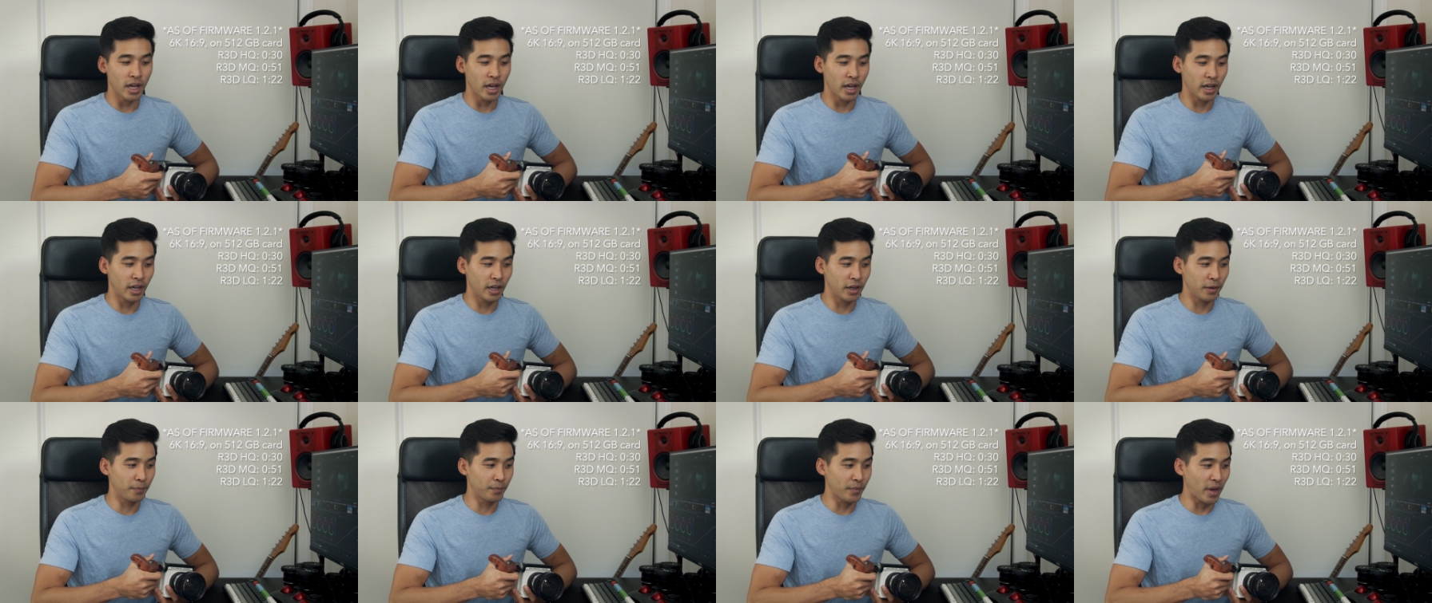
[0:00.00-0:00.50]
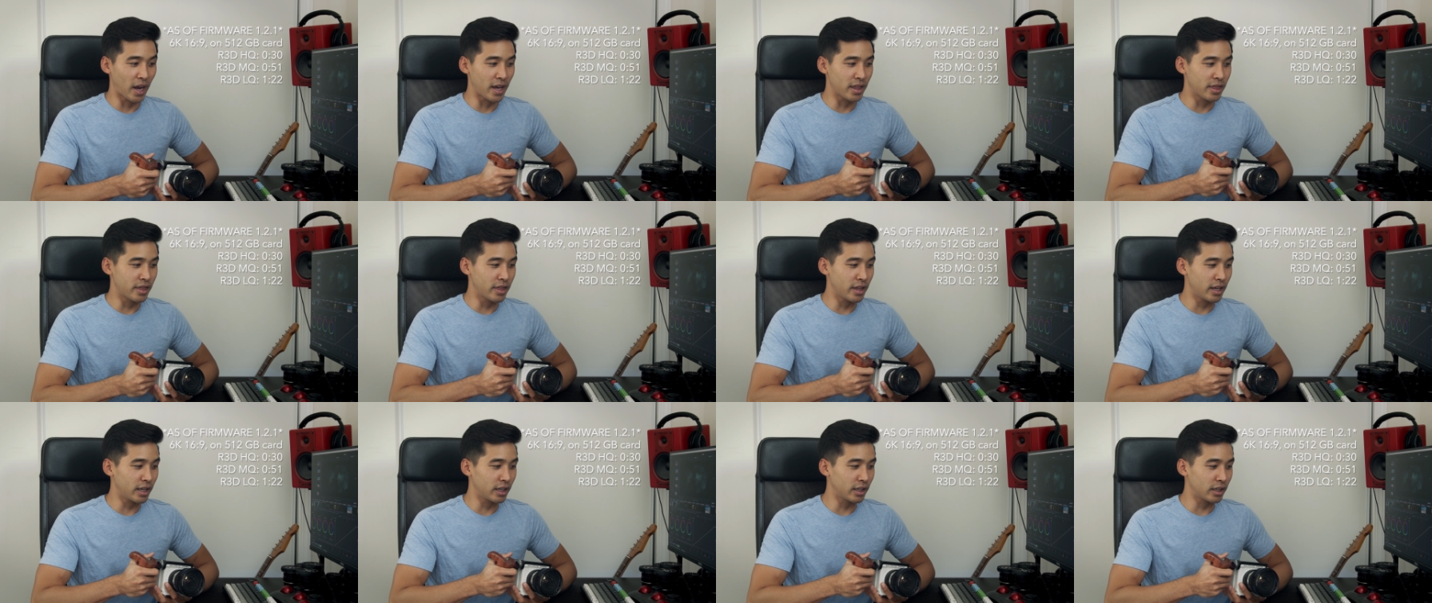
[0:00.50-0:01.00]
I
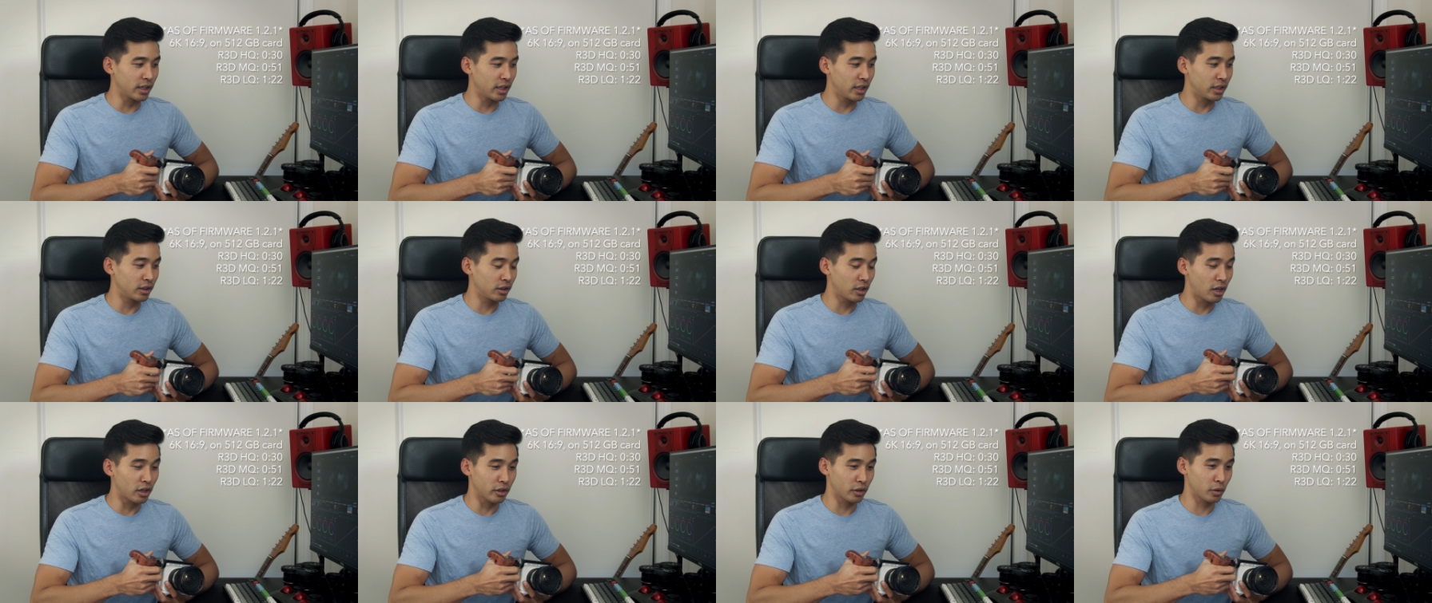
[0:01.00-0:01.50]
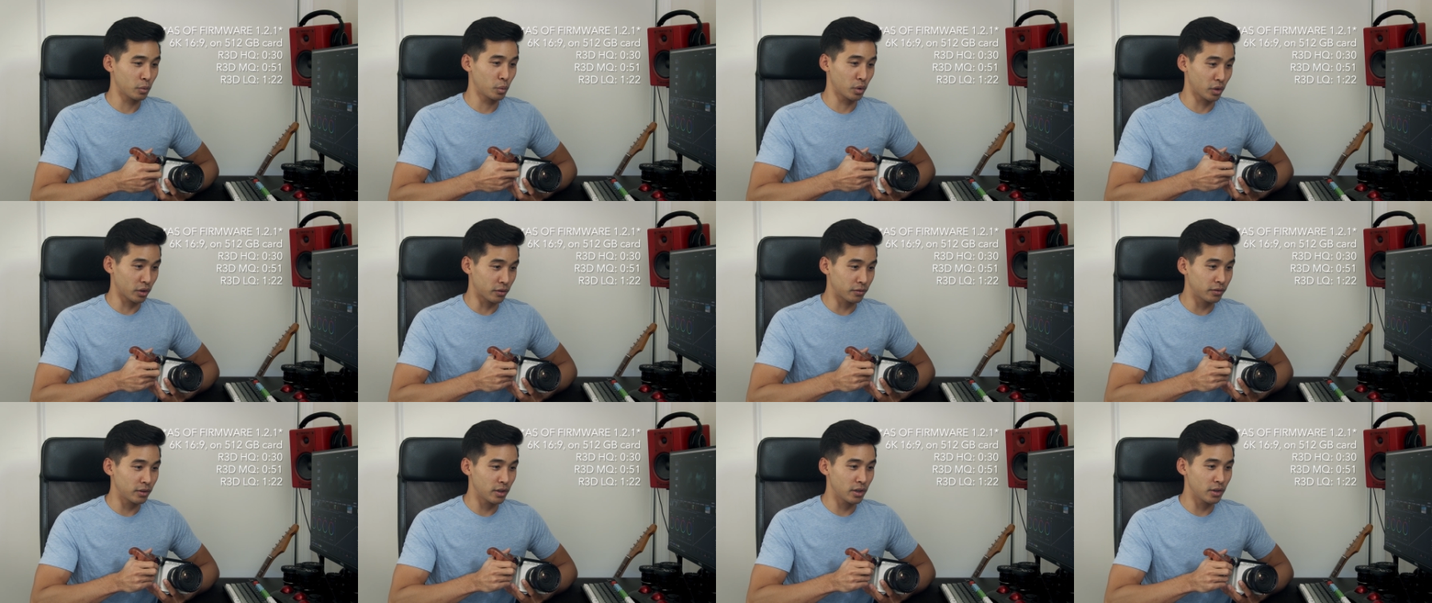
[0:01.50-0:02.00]
think in longer
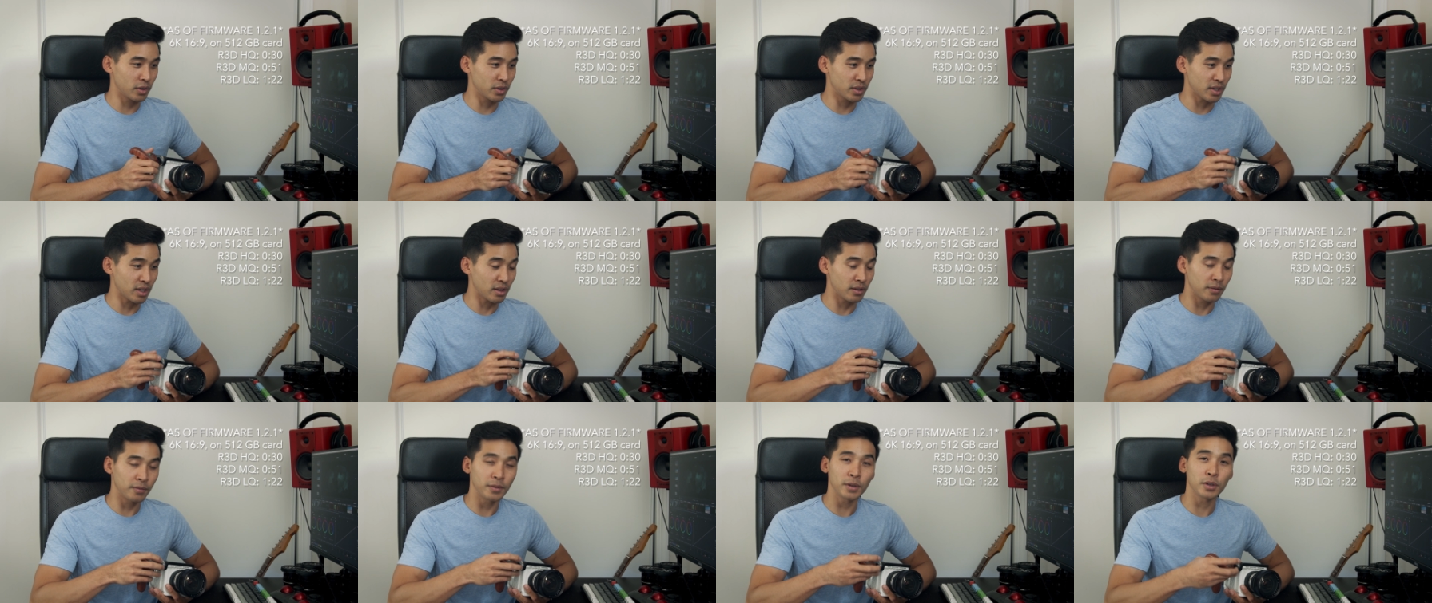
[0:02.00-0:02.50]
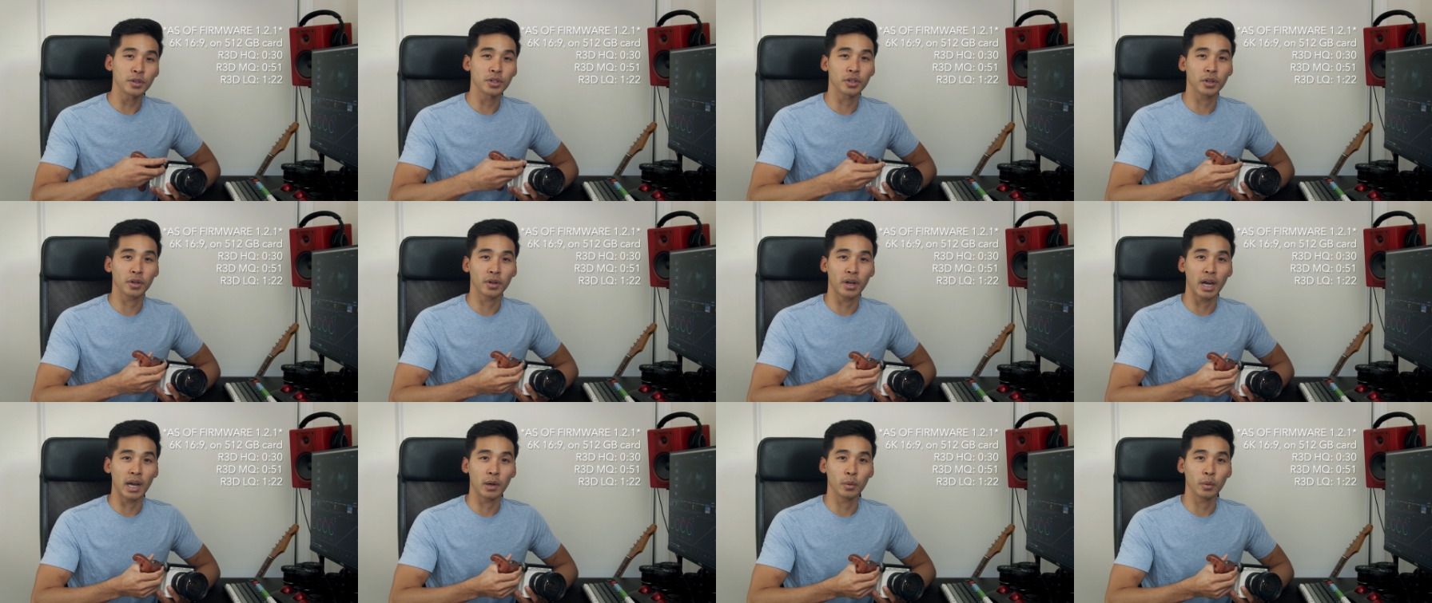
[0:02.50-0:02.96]
workflows in the future,